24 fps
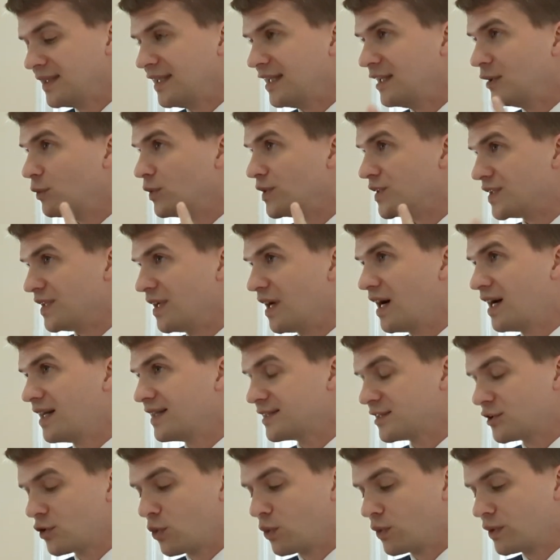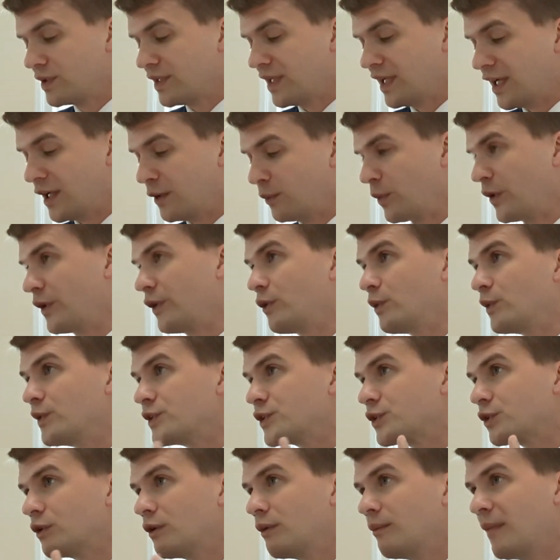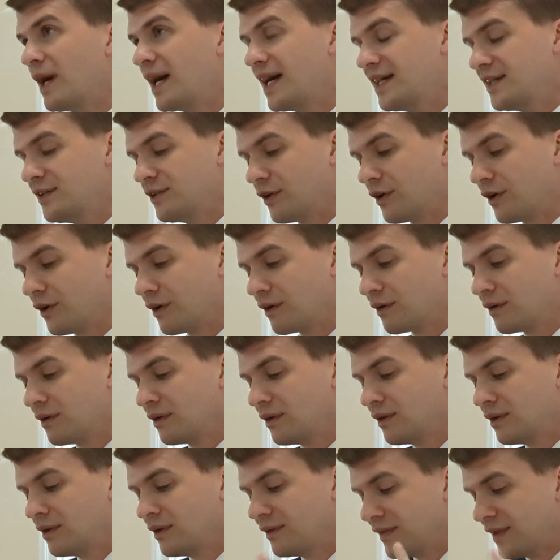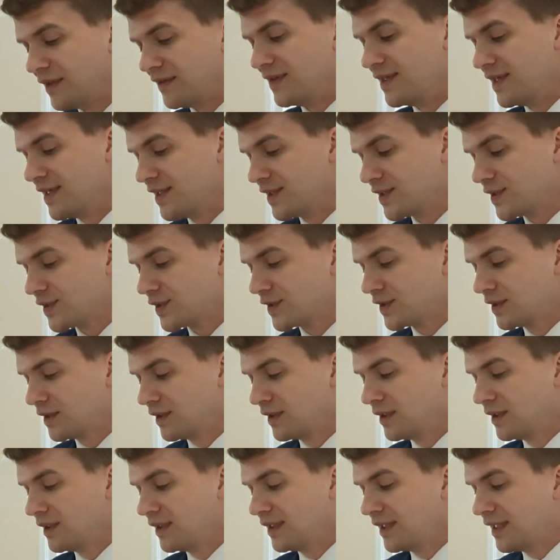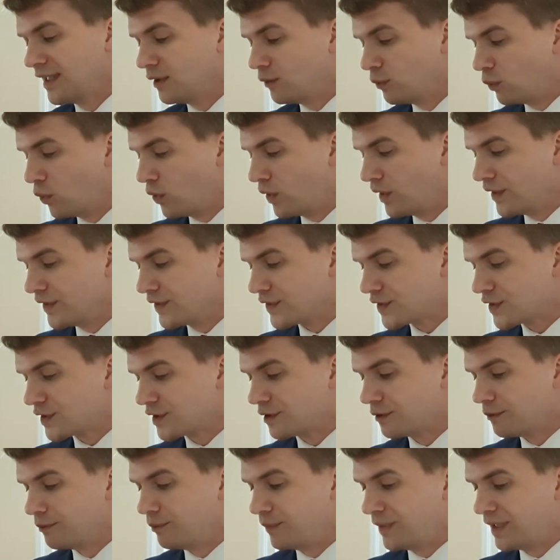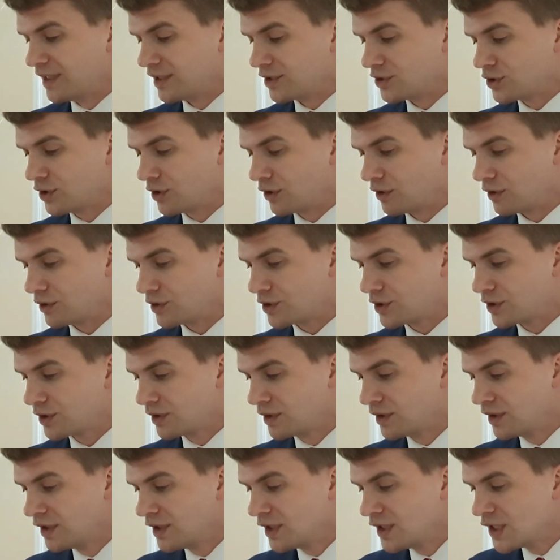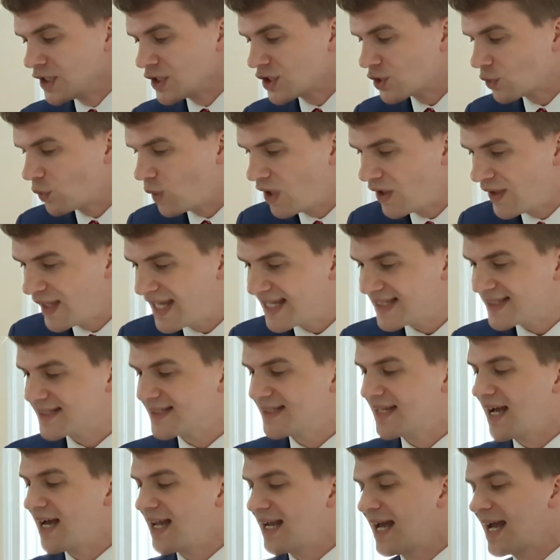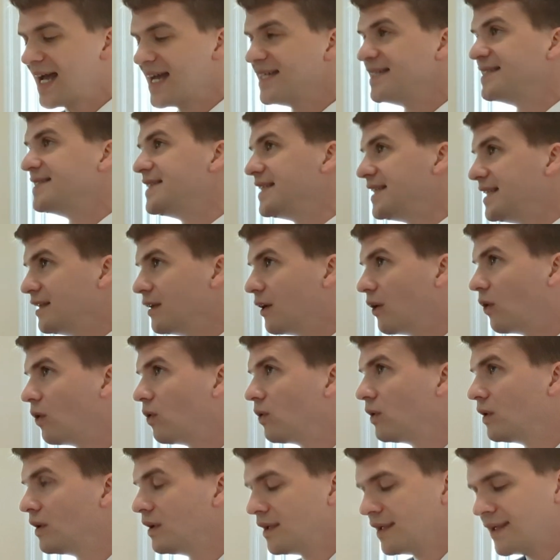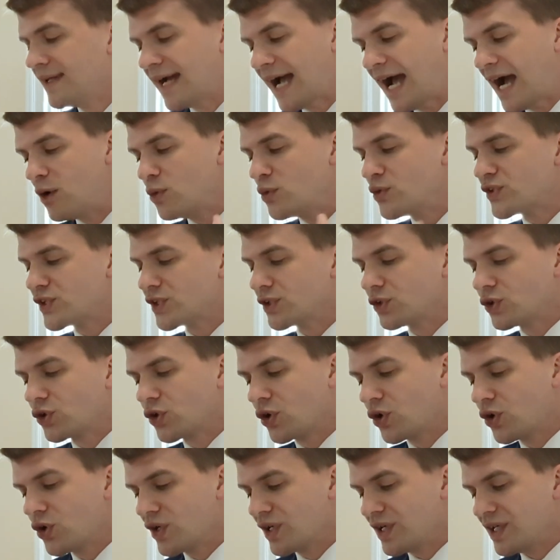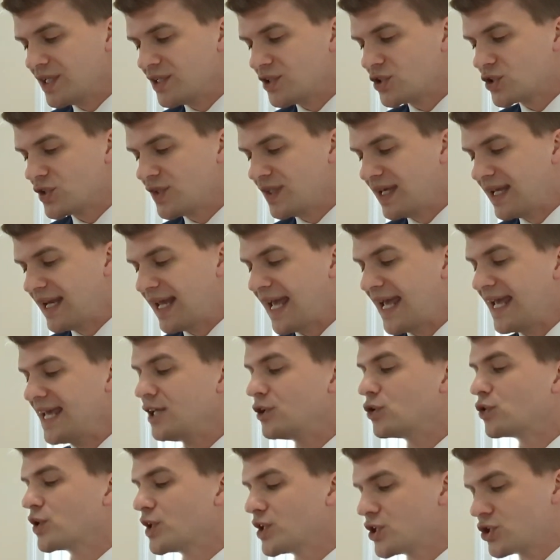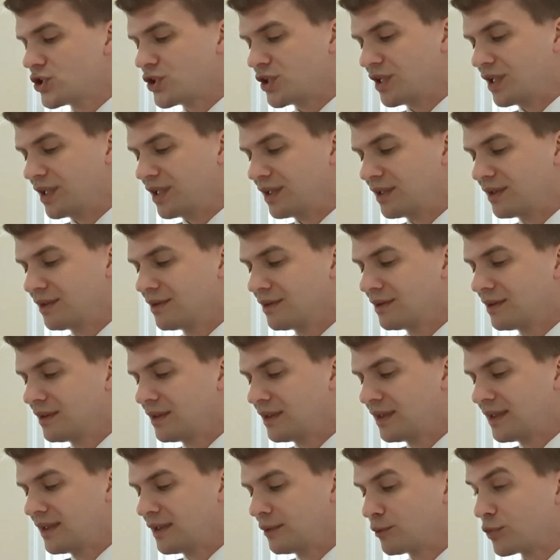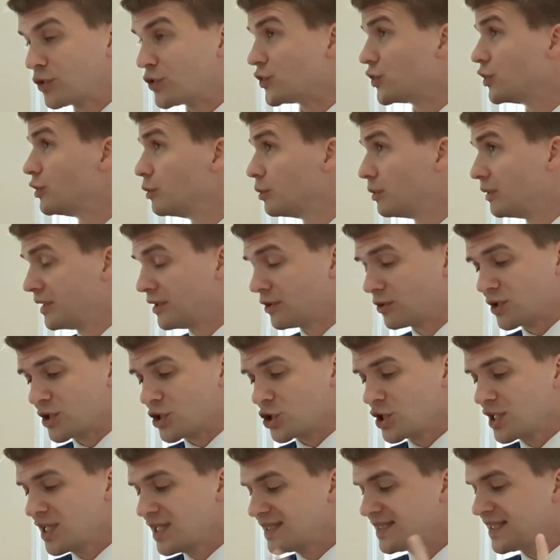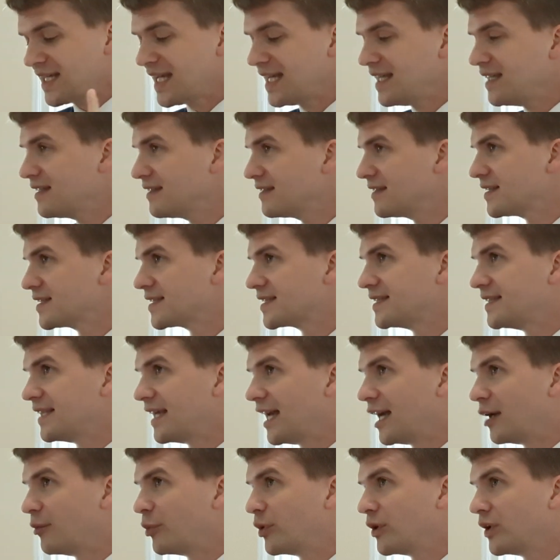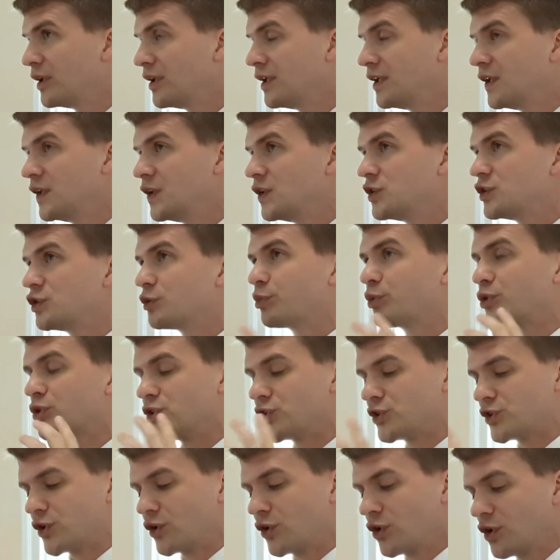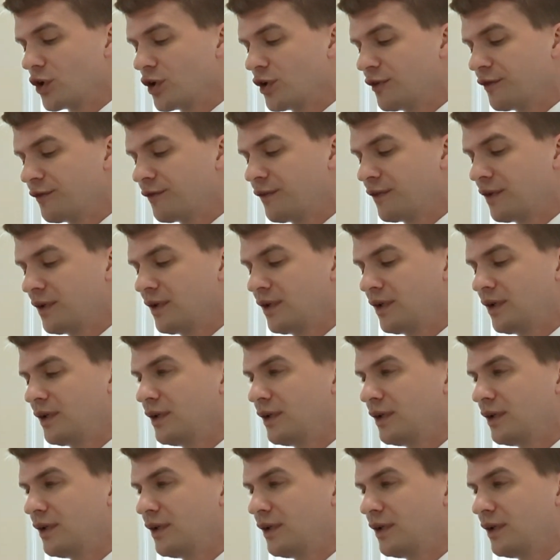it was not torn down, but there was a reminder that this had once been a church. So while that's not ideal, I was encouraged that a Christian presumably a Christian, taking the step to preserve